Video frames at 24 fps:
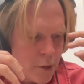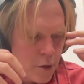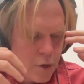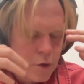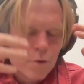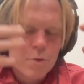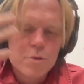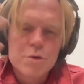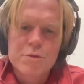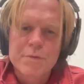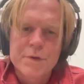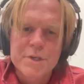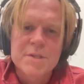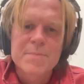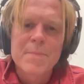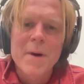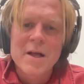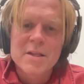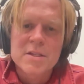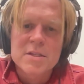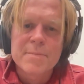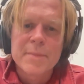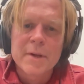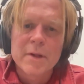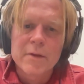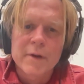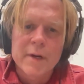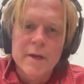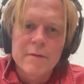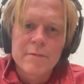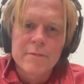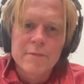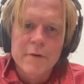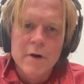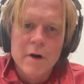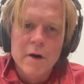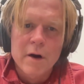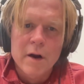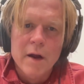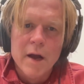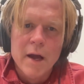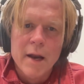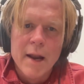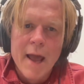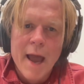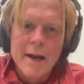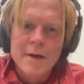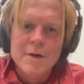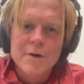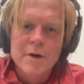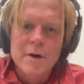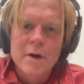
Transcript: huge responsibility for an actor.